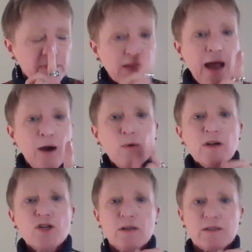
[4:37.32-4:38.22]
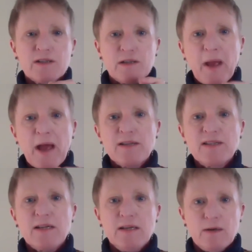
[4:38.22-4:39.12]
Howard Schultz, the
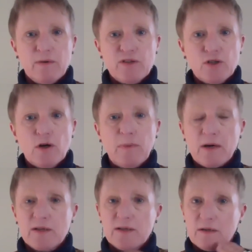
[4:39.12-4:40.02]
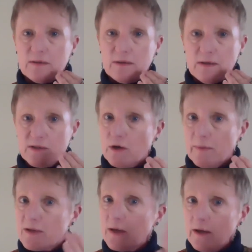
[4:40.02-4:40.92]
past CEO of Starbucks, now
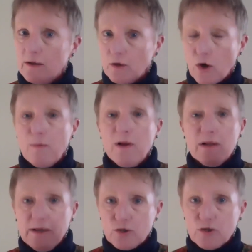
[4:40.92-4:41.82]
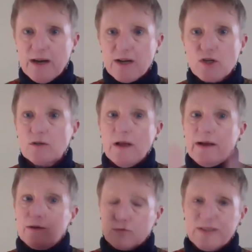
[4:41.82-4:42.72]
Starbucks, a global, international,
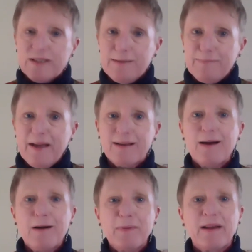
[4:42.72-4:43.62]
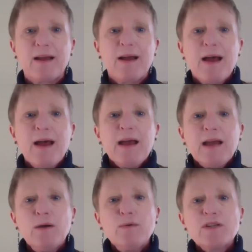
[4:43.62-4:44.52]
and really big company,
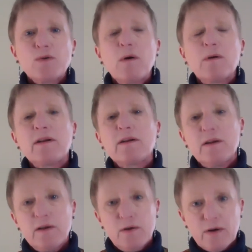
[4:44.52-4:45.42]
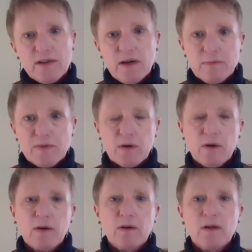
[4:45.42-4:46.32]
he was quoted in a New York Times
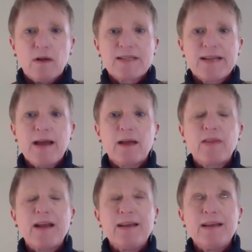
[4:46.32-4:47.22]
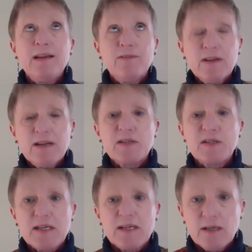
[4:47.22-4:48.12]
article saying that even
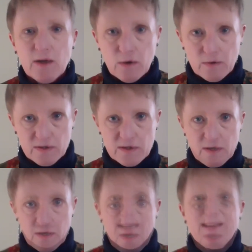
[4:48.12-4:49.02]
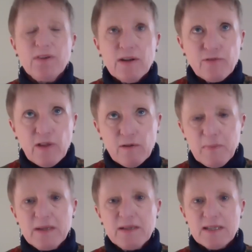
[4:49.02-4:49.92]
CEOs, even if they've
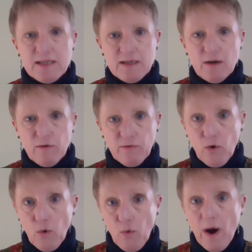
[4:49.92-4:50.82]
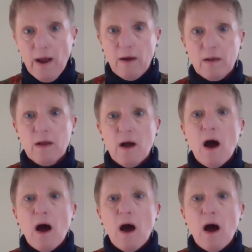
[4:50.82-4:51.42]
been CEO for a while,